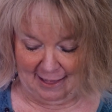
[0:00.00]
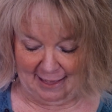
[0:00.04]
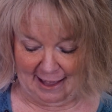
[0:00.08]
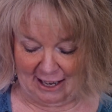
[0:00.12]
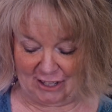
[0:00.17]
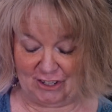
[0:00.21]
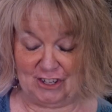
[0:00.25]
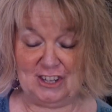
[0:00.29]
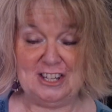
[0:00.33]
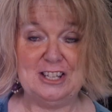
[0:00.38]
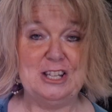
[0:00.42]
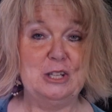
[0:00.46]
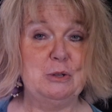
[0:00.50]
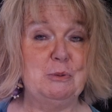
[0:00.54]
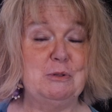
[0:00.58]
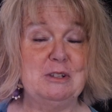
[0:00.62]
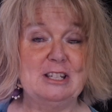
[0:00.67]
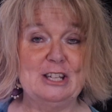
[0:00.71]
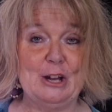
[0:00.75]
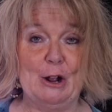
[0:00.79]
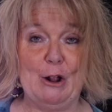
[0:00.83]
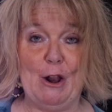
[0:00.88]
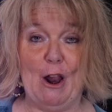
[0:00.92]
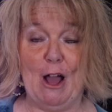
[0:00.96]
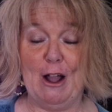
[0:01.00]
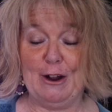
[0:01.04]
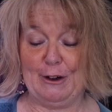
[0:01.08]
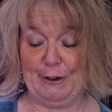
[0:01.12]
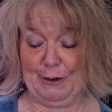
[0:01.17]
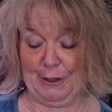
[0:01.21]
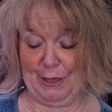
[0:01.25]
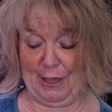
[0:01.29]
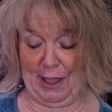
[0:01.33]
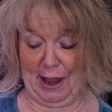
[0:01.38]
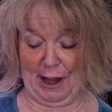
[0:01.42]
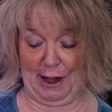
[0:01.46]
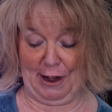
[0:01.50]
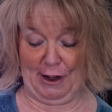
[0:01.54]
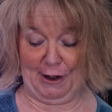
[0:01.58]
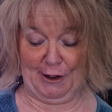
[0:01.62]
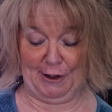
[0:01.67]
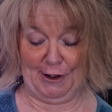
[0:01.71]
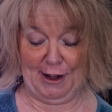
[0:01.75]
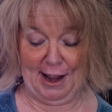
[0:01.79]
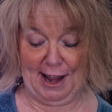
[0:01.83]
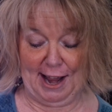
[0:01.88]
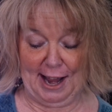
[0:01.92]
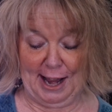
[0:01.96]
that Jesus was no longer
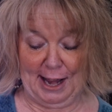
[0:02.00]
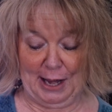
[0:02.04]
there.